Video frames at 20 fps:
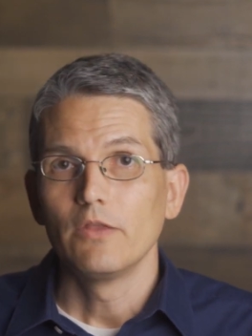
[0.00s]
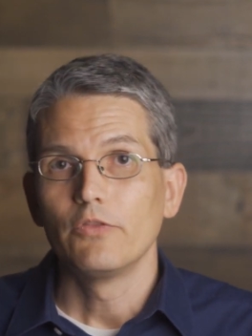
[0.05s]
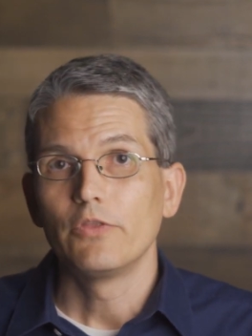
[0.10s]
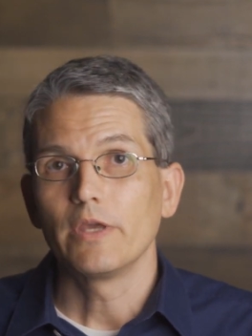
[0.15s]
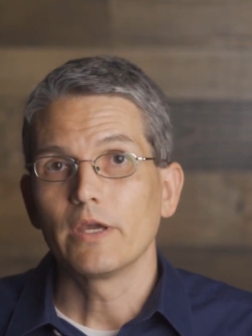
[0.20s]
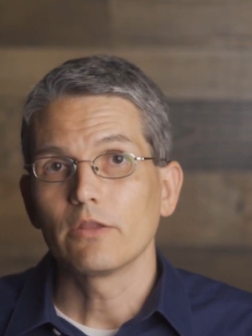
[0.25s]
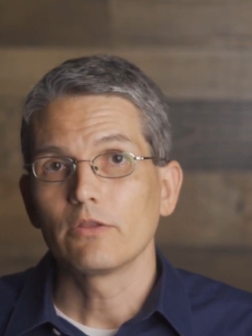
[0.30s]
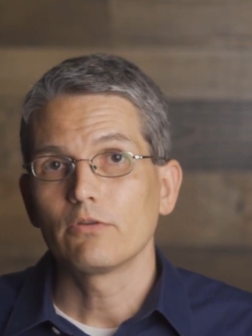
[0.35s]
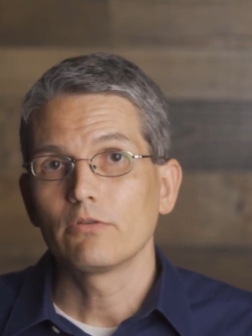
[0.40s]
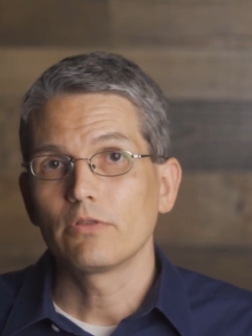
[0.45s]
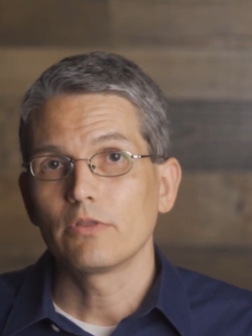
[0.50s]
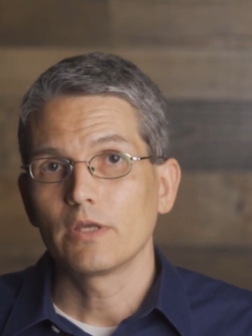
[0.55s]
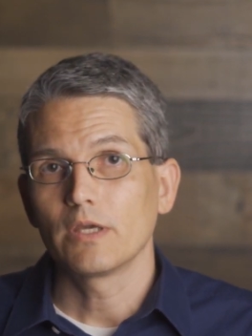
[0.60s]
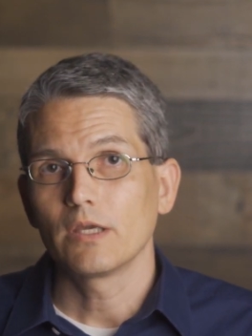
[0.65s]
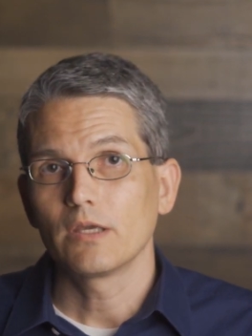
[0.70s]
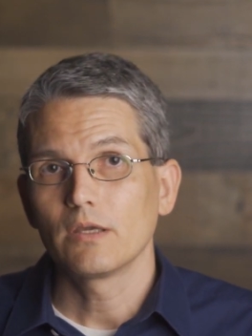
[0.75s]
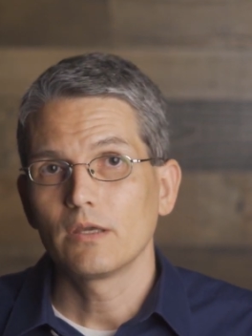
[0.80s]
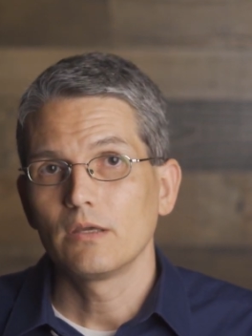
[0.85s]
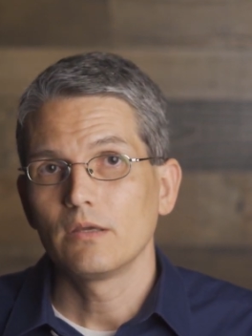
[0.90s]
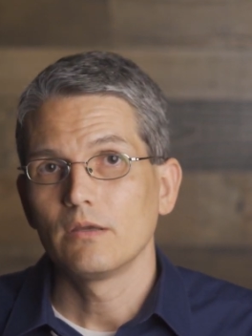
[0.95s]
The other
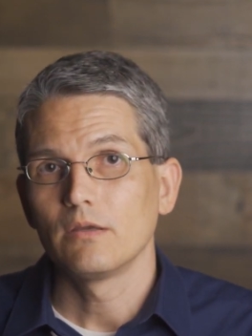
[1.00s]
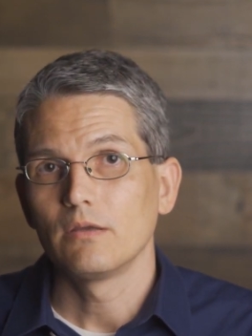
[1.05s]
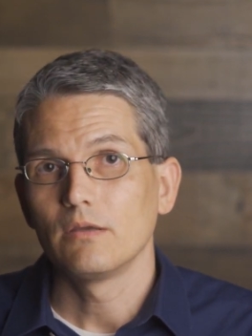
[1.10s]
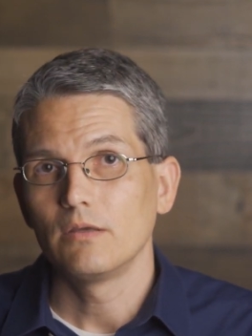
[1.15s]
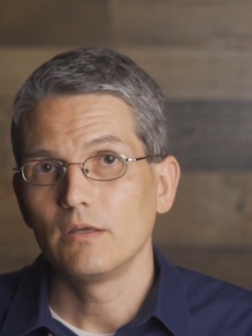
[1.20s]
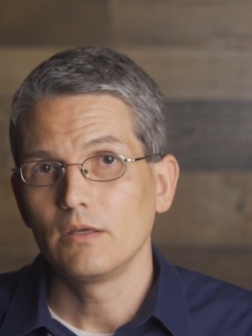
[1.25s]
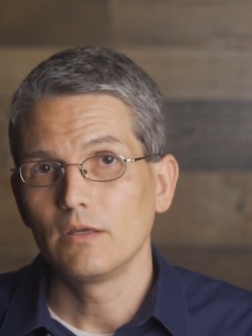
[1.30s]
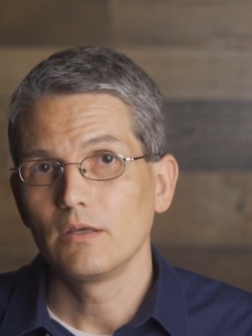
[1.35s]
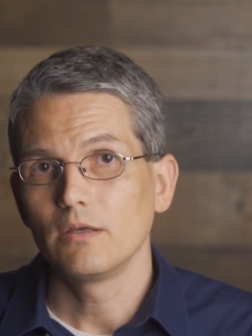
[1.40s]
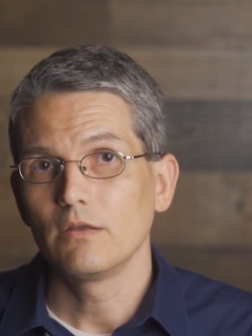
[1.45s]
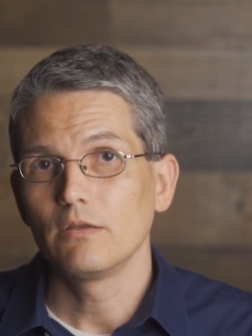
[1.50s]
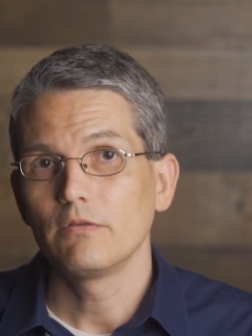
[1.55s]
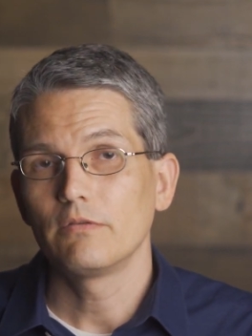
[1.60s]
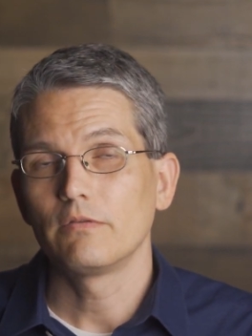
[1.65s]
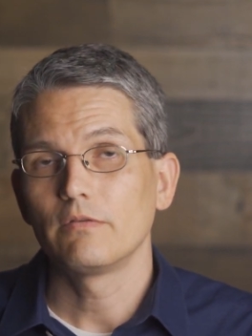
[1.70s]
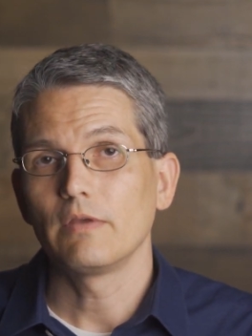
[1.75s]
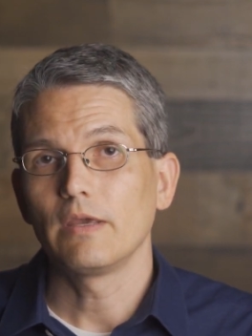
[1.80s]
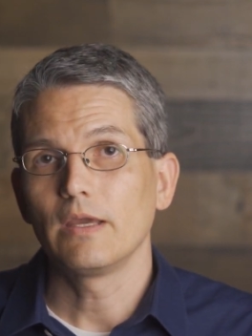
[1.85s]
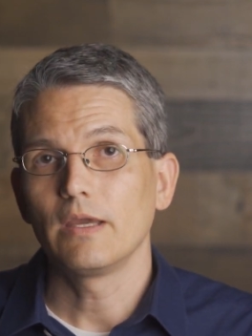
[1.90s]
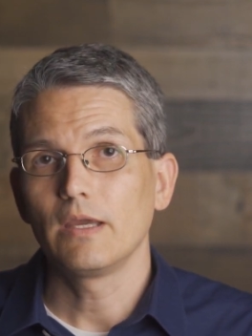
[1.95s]
thing
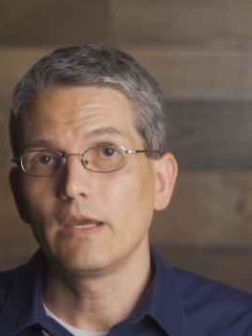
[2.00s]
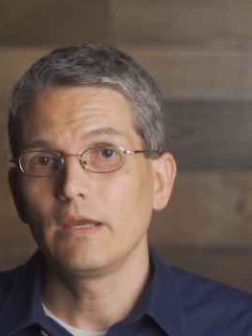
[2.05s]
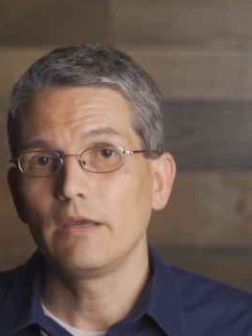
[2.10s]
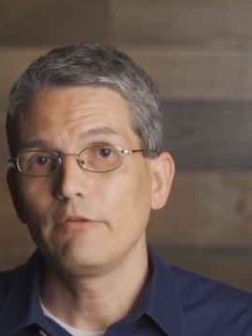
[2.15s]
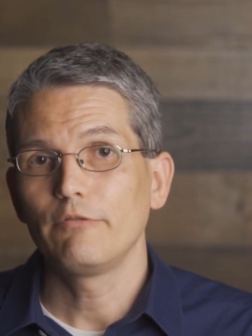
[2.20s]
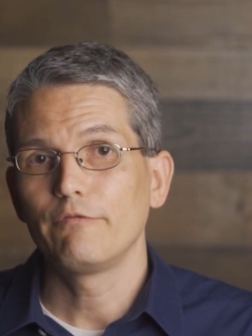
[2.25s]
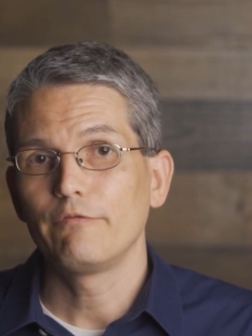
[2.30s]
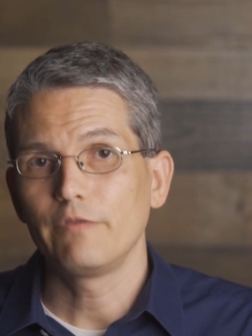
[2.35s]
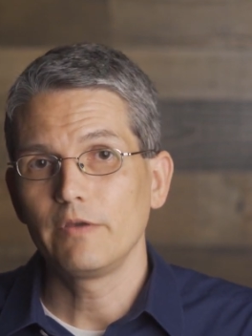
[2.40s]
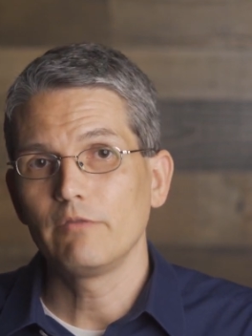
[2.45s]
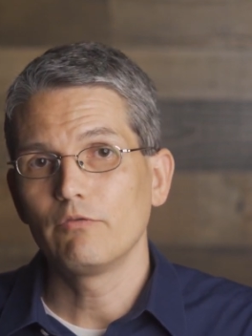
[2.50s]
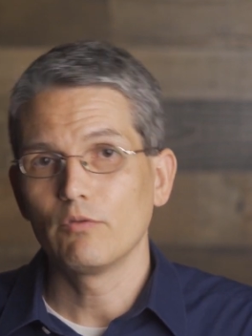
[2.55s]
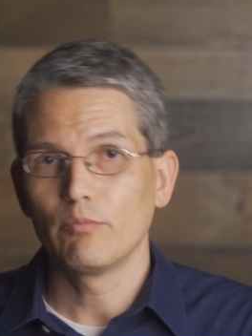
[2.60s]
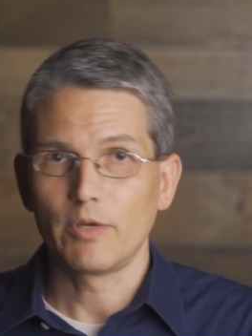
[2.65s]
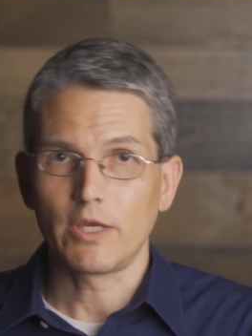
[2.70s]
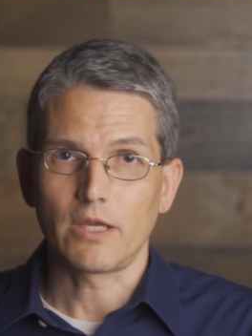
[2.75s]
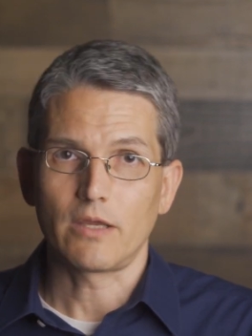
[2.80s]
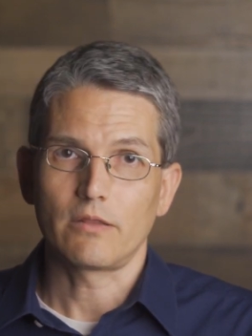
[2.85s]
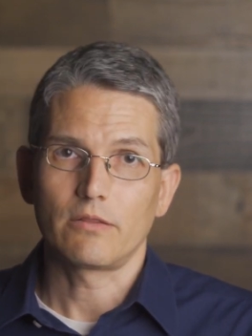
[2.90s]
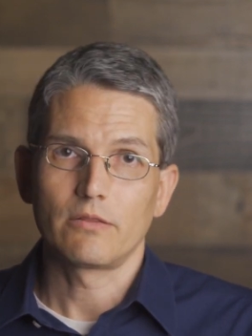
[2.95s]
is a fever
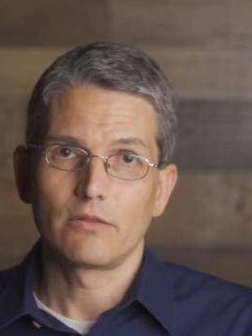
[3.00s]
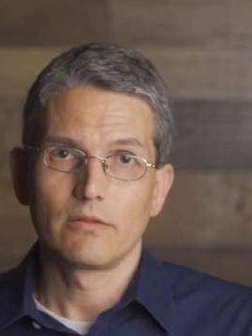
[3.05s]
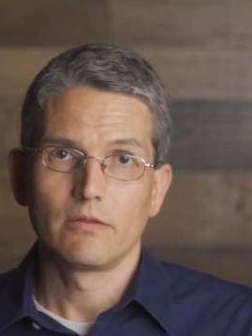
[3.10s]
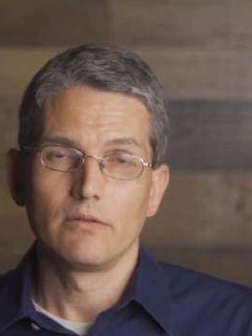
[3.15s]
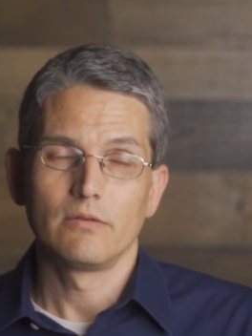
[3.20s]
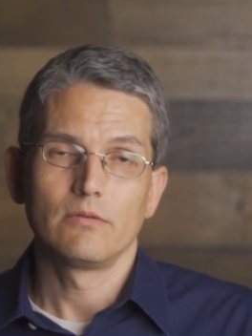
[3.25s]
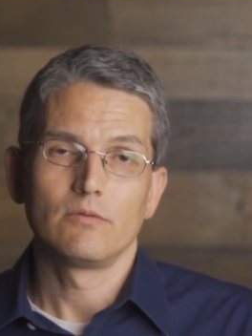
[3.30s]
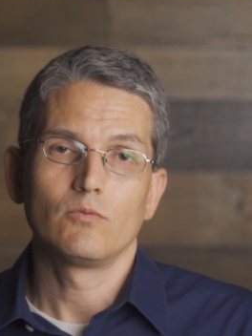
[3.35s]
bath.